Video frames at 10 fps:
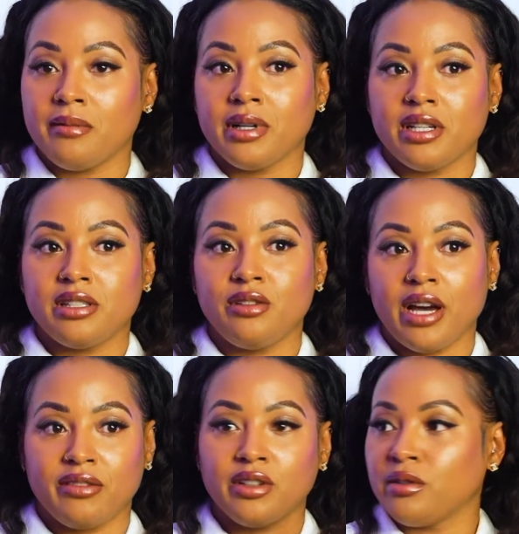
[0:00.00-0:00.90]
because you
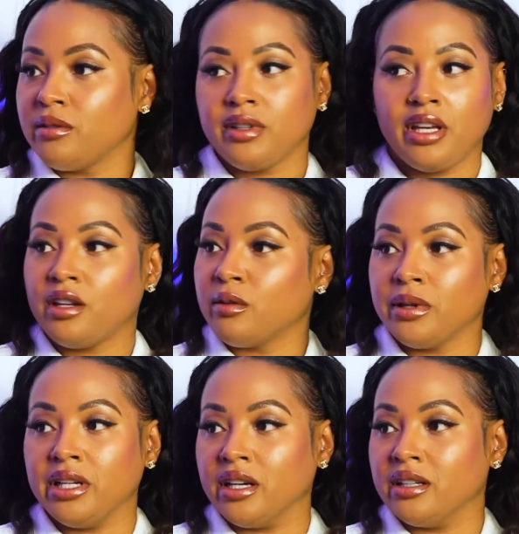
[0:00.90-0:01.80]
have to get it
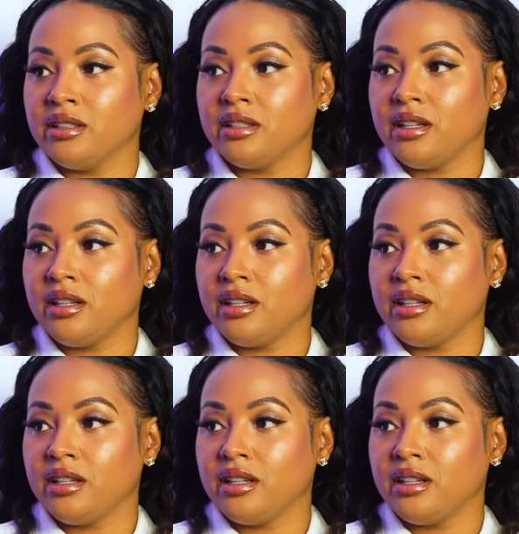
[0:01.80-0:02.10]
redone.